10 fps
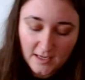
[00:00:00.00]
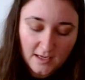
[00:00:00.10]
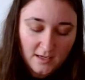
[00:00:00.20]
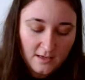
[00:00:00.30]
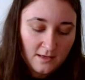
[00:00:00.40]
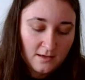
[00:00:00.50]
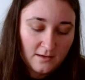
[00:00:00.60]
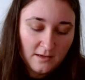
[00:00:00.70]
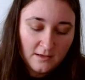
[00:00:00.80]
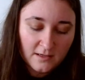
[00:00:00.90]
a
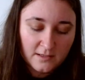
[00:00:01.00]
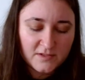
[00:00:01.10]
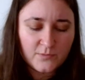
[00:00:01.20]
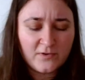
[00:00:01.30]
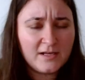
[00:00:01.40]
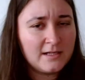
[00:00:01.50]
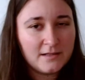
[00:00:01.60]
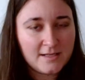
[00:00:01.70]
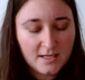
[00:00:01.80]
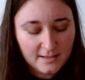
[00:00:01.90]
kind of spring
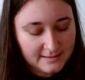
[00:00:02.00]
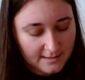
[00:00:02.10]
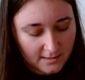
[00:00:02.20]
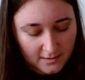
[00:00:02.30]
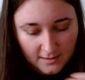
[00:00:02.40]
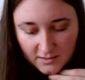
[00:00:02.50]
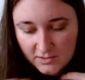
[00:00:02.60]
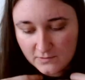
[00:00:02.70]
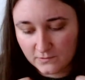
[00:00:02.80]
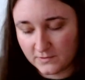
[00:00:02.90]
cleaning sale, I think
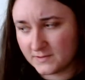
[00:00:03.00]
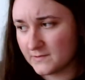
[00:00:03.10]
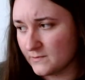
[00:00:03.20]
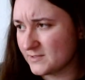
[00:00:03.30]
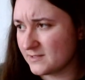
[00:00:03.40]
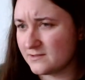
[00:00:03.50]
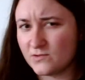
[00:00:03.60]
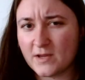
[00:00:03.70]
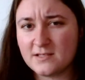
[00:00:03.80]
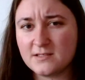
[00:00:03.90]
she called it. So it was like
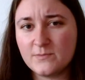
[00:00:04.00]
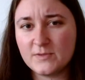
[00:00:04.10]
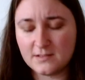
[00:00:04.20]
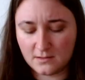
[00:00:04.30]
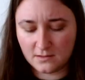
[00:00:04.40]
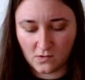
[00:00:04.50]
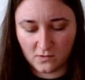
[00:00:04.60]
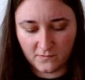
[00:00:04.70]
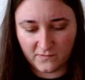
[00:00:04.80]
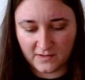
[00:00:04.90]
20%
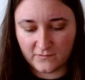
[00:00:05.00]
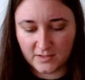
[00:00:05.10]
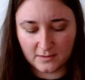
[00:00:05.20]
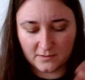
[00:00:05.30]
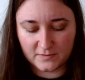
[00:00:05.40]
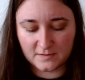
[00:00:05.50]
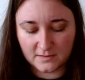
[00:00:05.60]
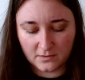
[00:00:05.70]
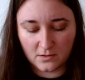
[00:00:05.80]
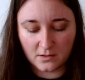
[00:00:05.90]
off everything that was in
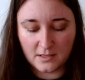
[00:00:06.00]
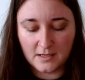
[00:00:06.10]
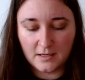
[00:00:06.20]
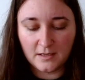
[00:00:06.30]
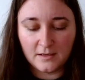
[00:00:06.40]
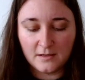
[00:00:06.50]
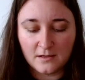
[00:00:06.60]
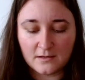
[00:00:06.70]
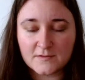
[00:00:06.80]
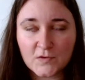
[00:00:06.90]
stock.
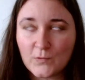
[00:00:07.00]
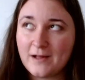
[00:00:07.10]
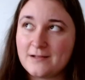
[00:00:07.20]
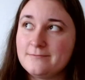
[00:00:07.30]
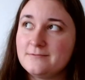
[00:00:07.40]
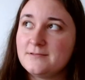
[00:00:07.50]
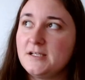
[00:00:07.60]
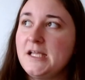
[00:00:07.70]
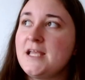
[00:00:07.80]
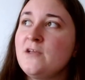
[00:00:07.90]
And I was like, well,
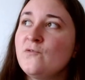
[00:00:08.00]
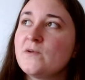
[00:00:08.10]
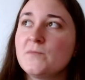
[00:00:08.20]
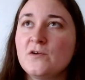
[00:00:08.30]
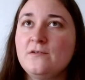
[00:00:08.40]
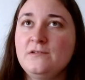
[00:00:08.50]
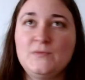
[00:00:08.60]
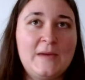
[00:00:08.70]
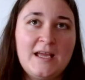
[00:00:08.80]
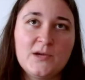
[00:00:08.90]
if I'm going to
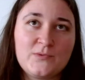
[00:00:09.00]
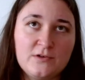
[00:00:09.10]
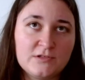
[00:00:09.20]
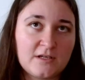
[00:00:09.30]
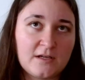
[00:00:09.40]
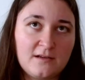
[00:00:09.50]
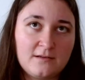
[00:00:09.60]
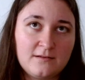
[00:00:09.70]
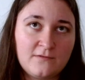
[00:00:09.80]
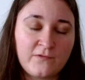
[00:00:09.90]
make a
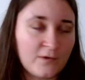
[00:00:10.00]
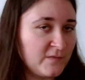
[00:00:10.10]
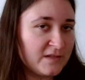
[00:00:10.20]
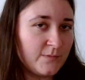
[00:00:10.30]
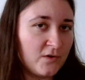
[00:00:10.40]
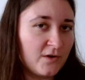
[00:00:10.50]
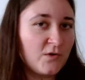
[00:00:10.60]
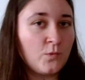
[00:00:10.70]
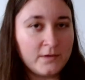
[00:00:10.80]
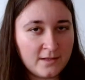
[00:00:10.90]
project from this book
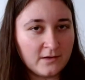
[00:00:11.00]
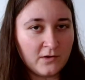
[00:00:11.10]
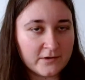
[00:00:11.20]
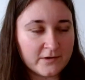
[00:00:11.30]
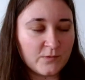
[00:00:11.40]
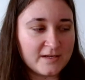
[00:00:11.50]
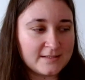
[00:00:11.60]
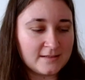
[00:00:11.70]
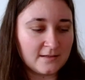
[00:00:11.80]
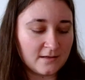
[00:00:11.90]
with her Cori
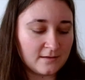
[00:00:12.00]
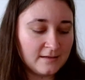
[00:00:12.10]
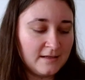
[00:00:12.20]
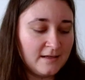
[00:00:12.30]
Worsted yarn,